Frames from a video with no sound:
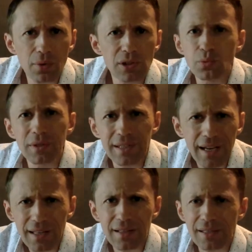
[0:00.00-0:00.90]
which is
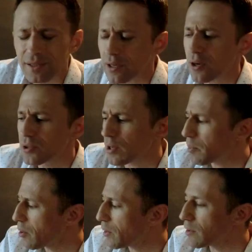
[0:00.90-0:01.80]
ridiculous, So I'm
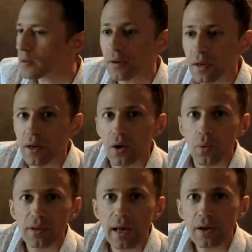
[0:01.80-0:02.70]
like, what the
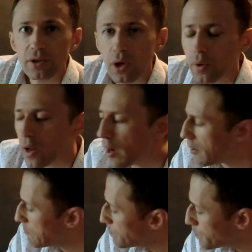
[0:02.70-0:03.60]
hell's going on?